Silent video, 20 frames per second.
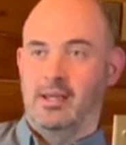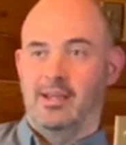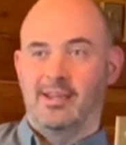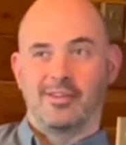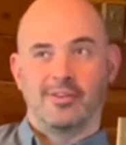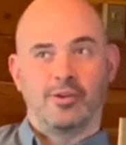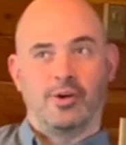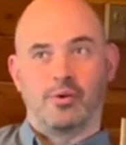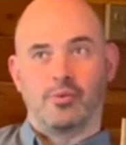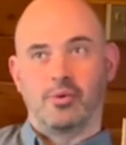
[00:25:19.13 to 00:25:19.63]

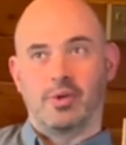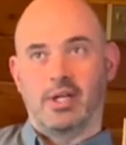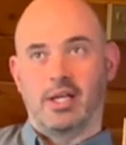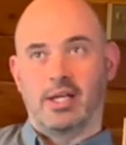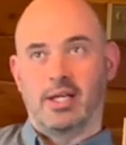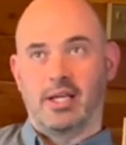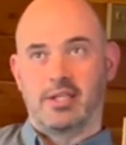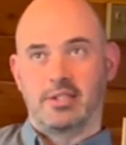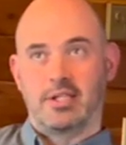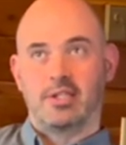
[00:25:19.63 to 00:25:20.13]
Not really.
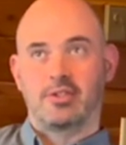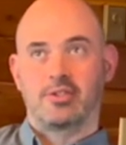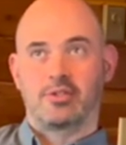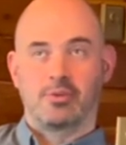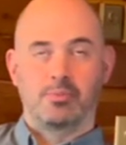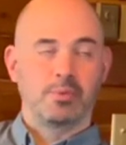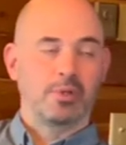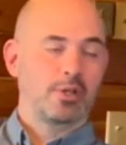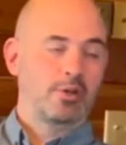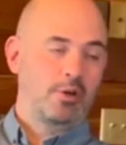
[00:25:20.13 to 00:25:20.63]
I did some
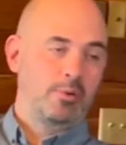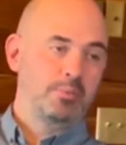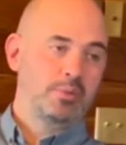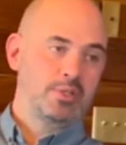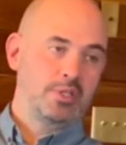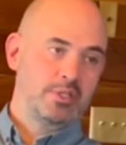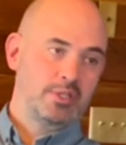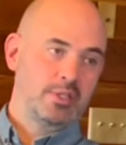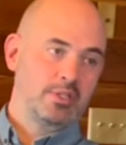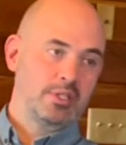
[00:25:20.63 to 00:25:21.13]
of the
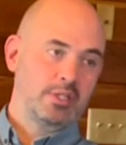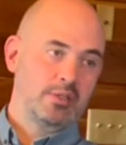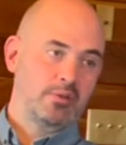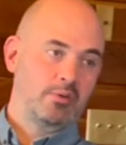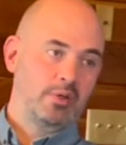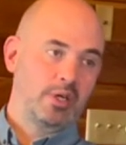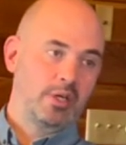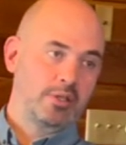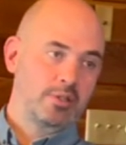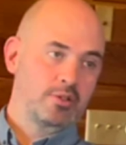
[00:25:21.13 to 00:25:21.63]
competitions in the
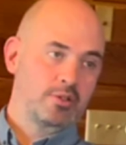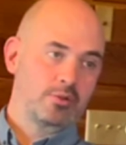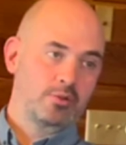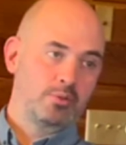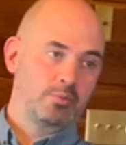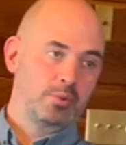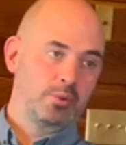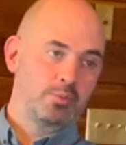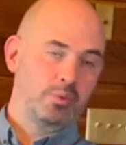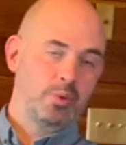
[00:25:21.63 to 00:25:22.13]
riding school,
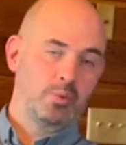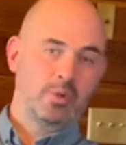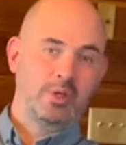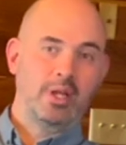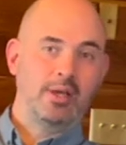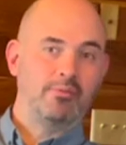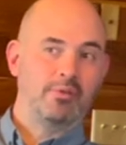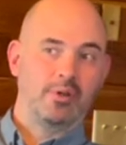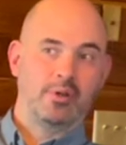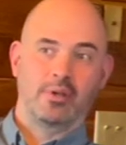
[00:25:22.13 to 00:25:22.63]
but we were
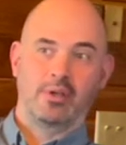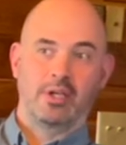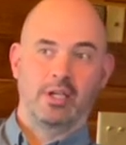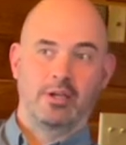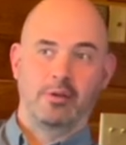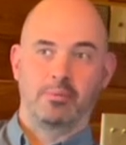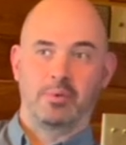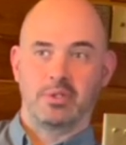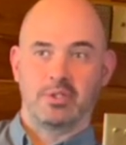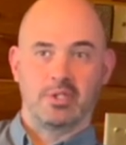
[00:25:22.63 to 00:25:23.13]
never in a
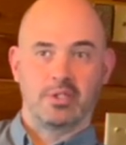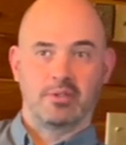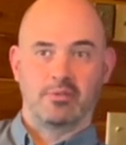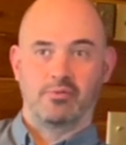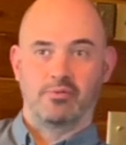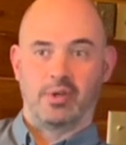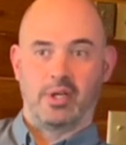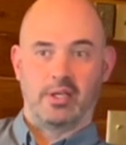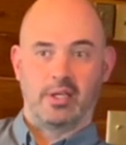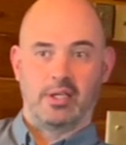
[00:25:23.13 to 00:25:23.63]
position
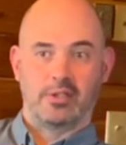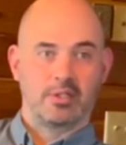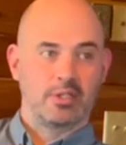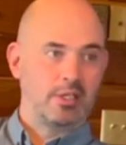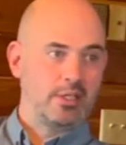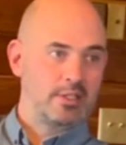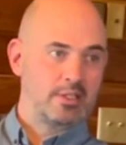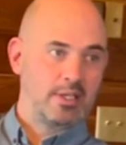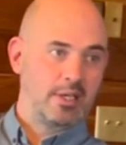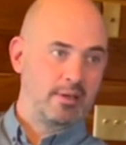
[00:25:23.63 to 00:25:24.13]

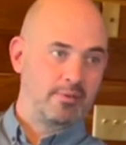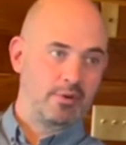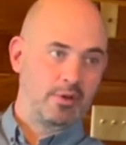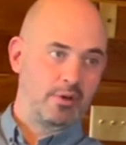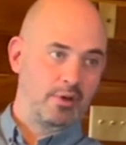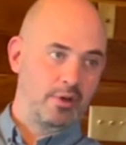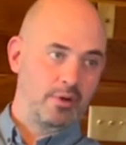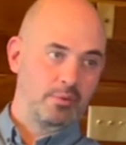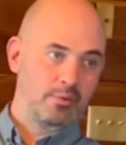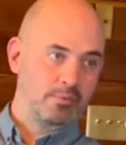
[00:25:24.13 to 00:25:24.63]
financially to have our
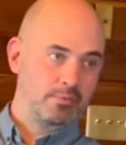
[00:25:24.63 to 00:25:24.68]
own.